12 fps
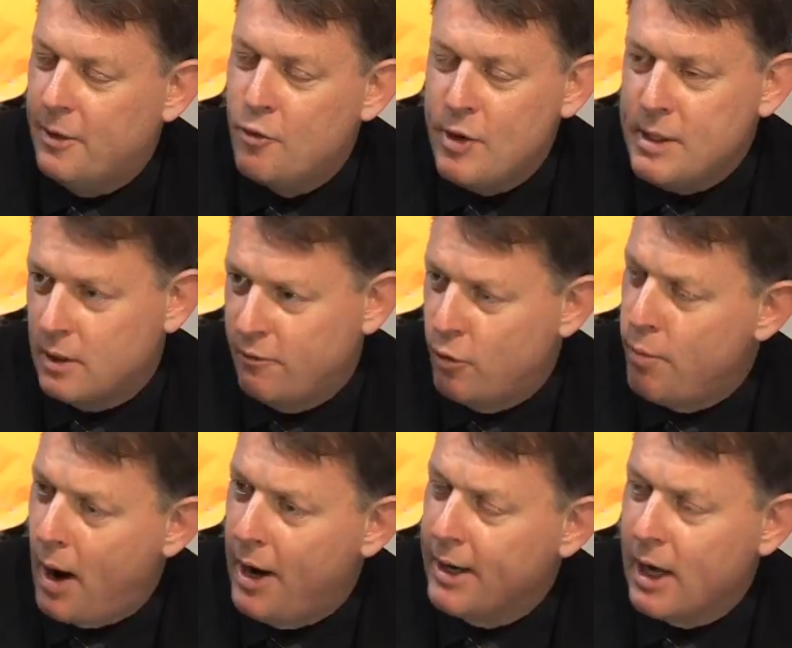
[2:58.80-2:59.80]
The reason for
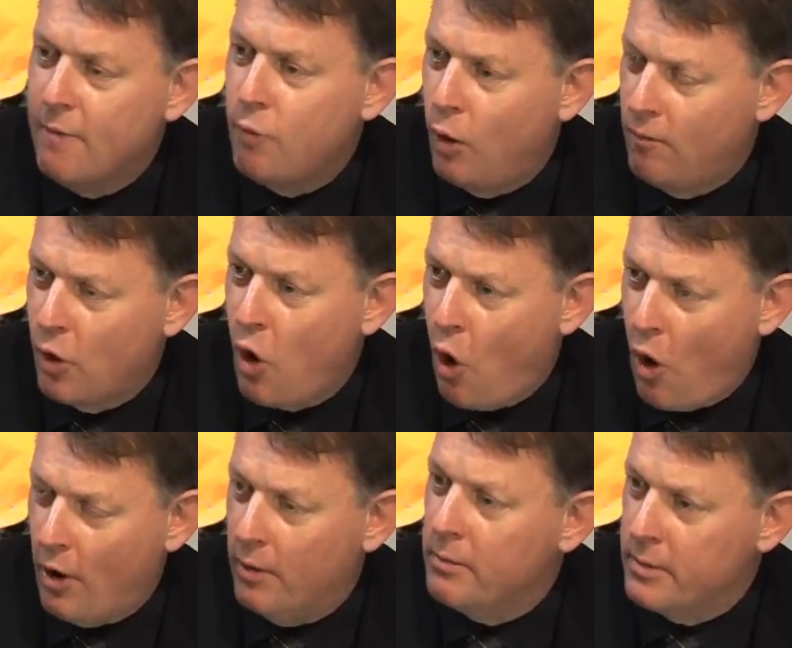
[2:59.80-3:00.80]
buying a Volvo
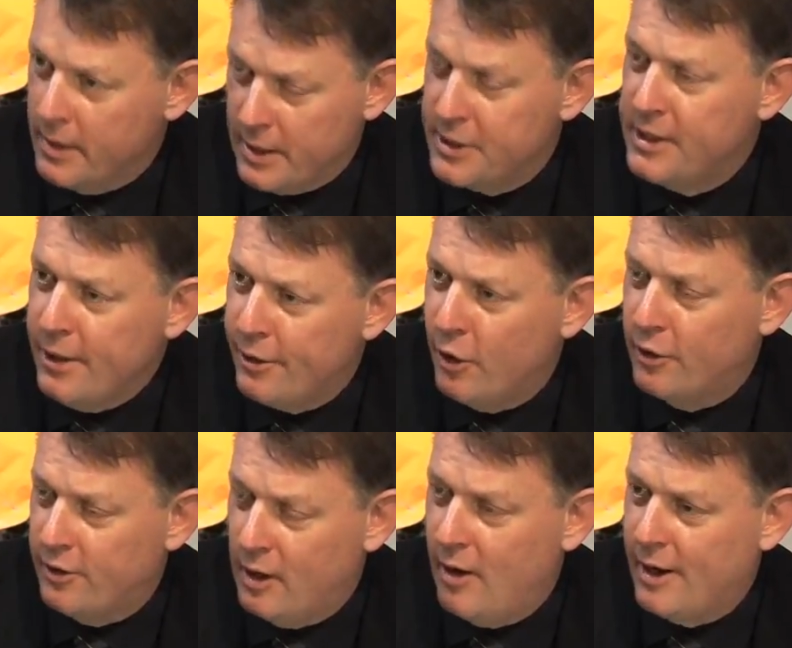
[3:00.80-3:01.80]
car, a
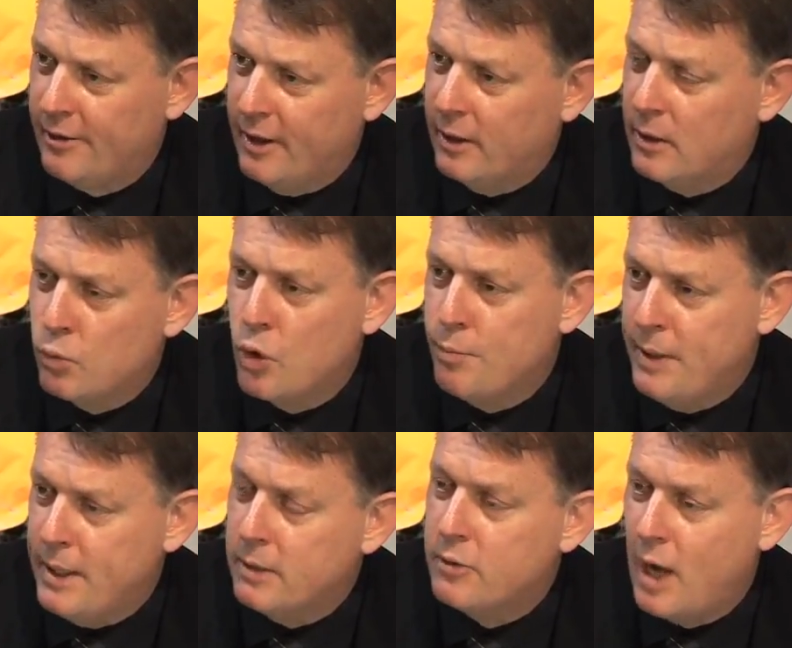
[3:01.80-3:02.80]
C30 electric, would
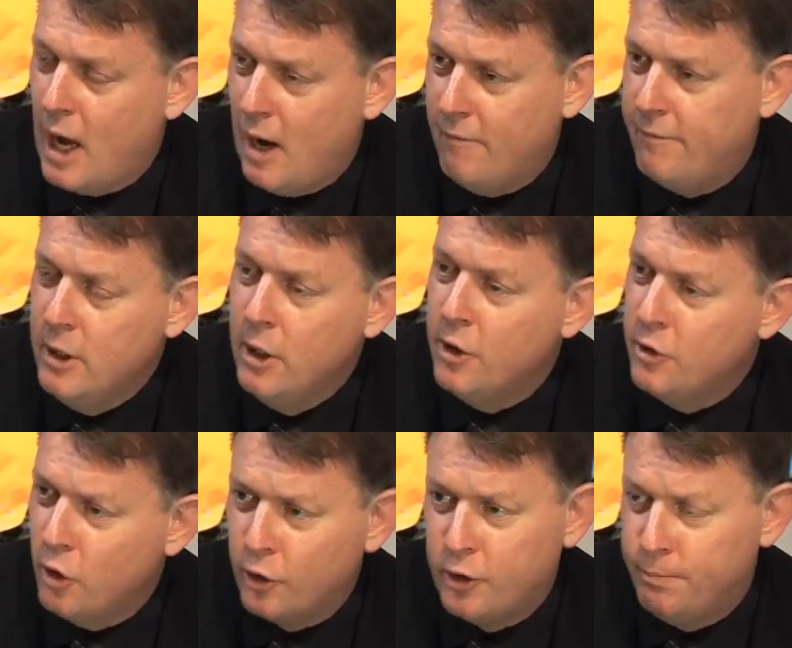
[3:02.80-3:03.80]
be to have
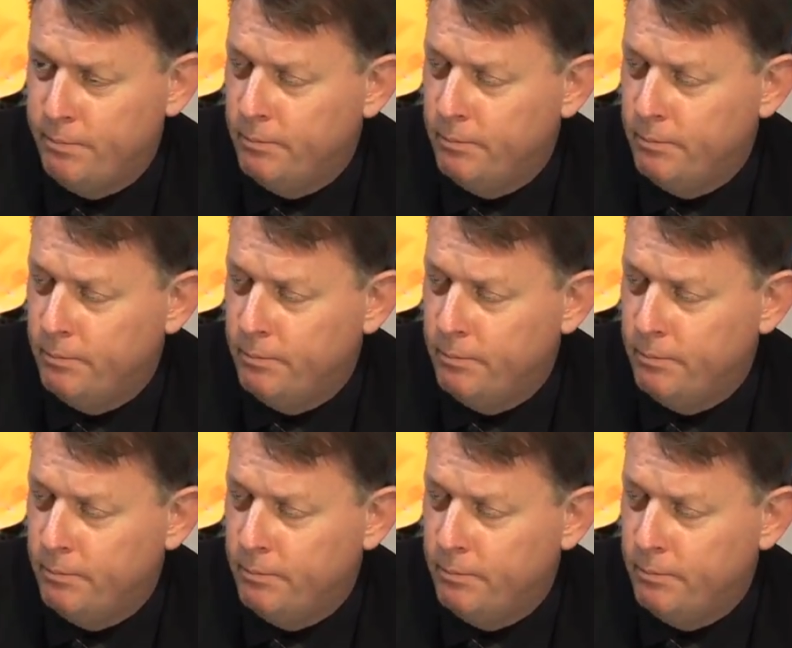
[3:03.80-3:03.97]
not